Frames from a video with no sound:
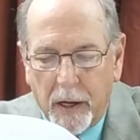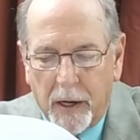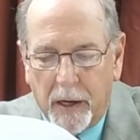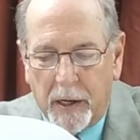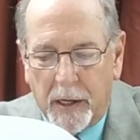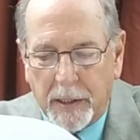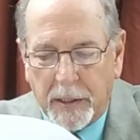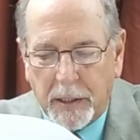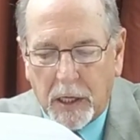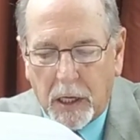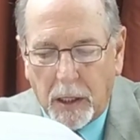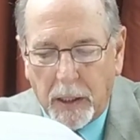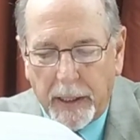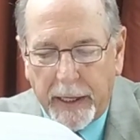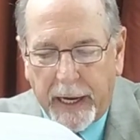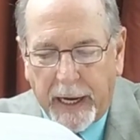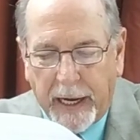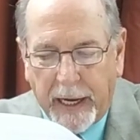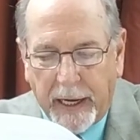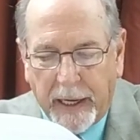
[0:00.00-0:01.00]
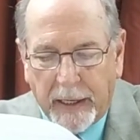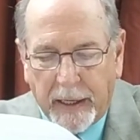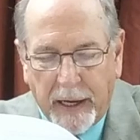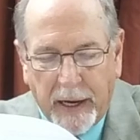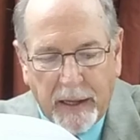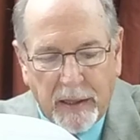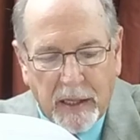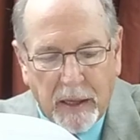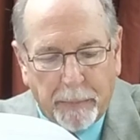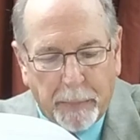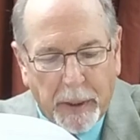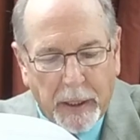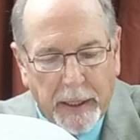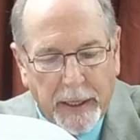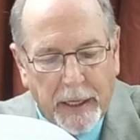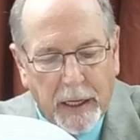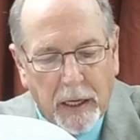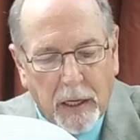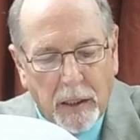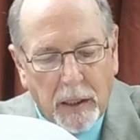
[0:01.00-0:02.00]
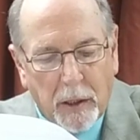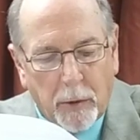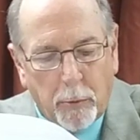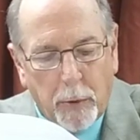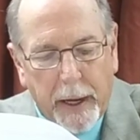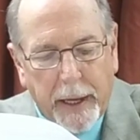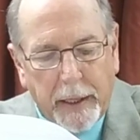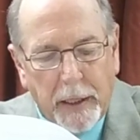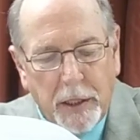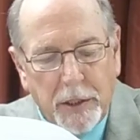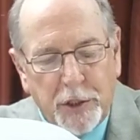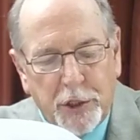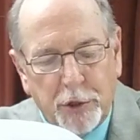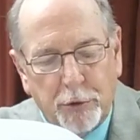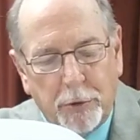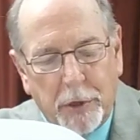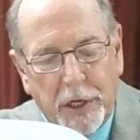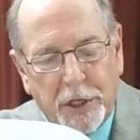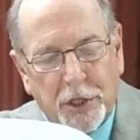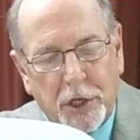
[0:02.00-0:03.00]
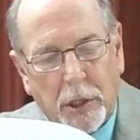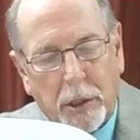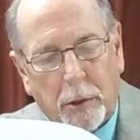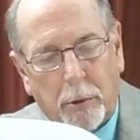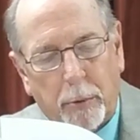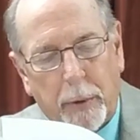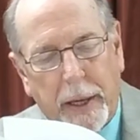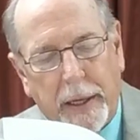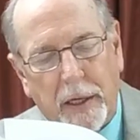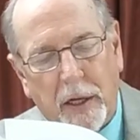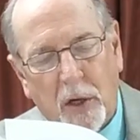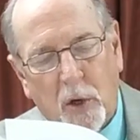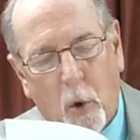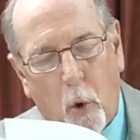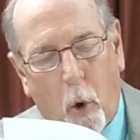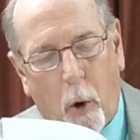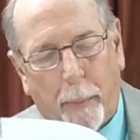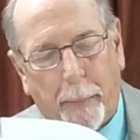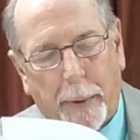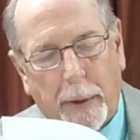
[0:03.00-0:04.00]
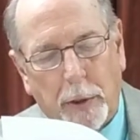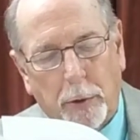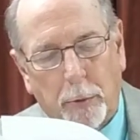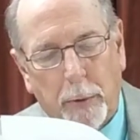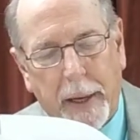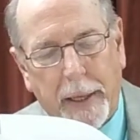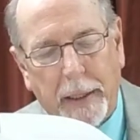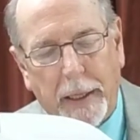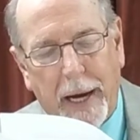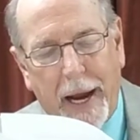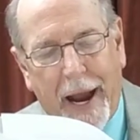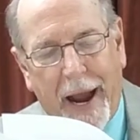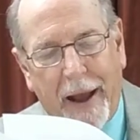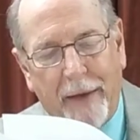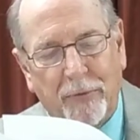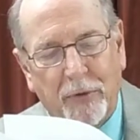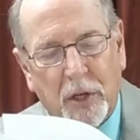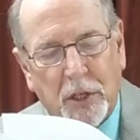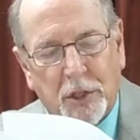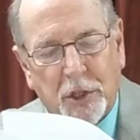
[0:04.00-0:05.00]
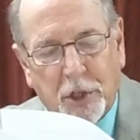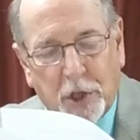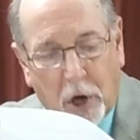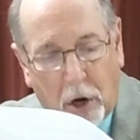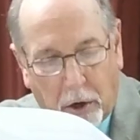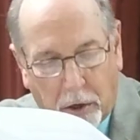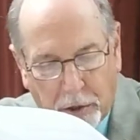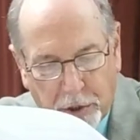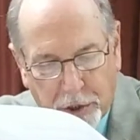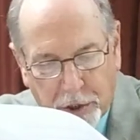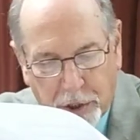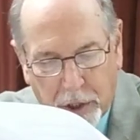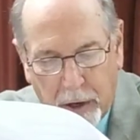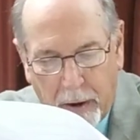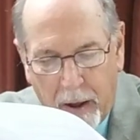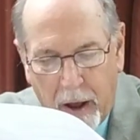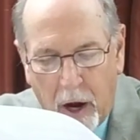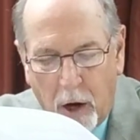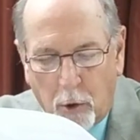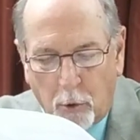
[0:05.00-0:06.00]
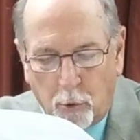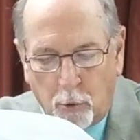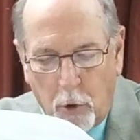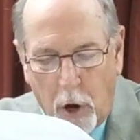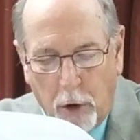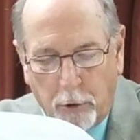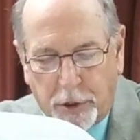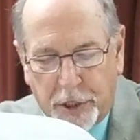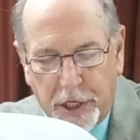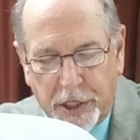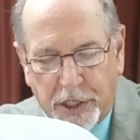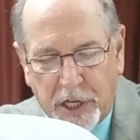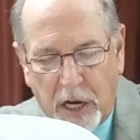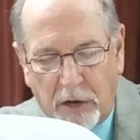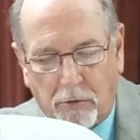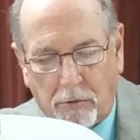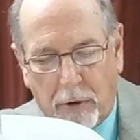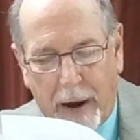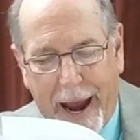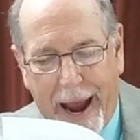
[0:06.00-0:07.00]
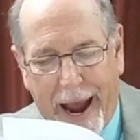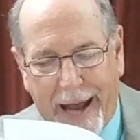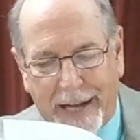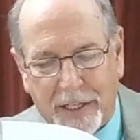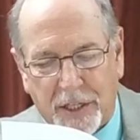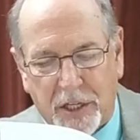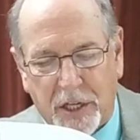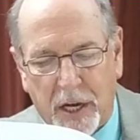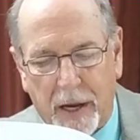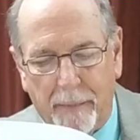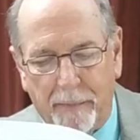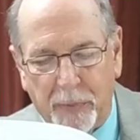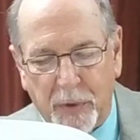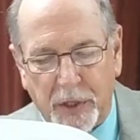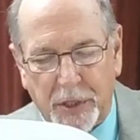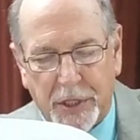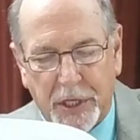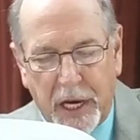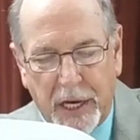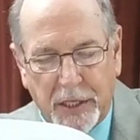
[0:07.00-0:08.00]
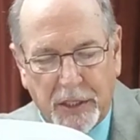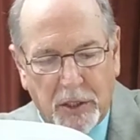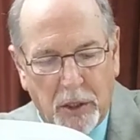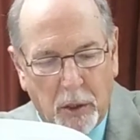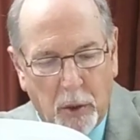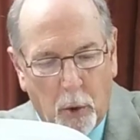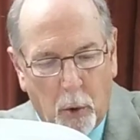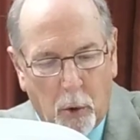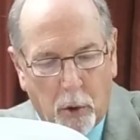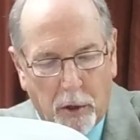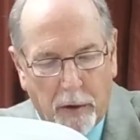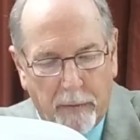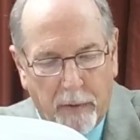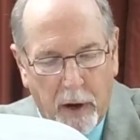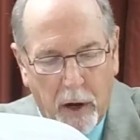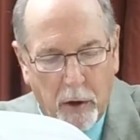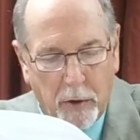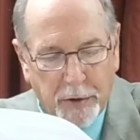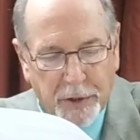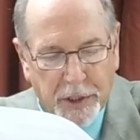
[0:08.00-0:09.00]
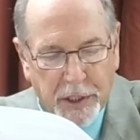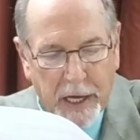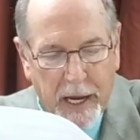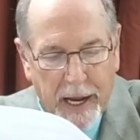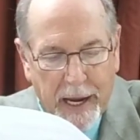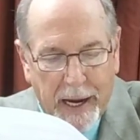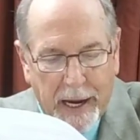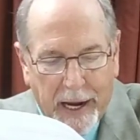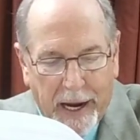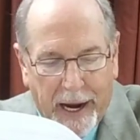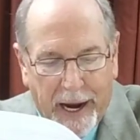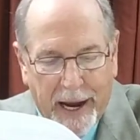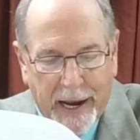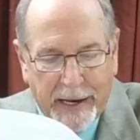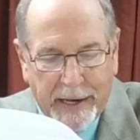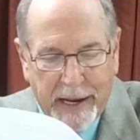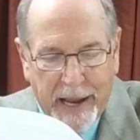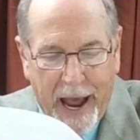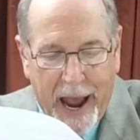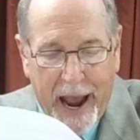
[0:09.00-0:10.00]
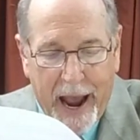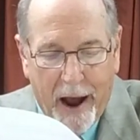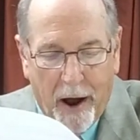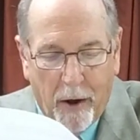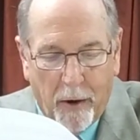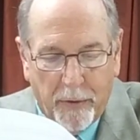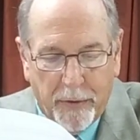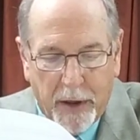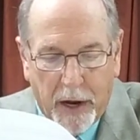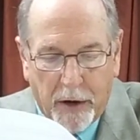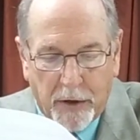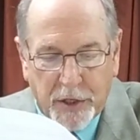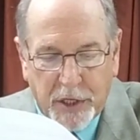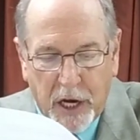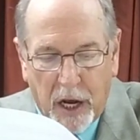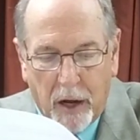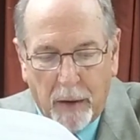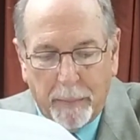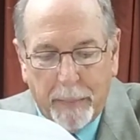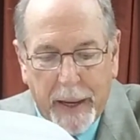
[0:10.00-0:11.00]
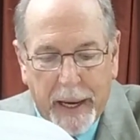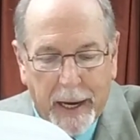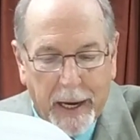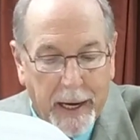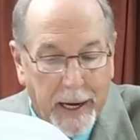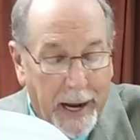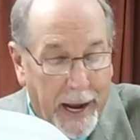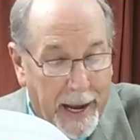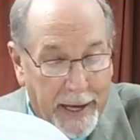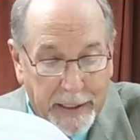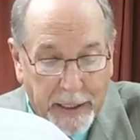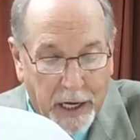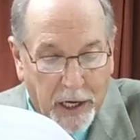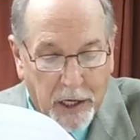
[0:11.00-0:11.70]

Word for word: unclean in the political arena, judicial arena, corporate arena, and the church. Roaches and rats, says the Lord of hosts and now there shall be an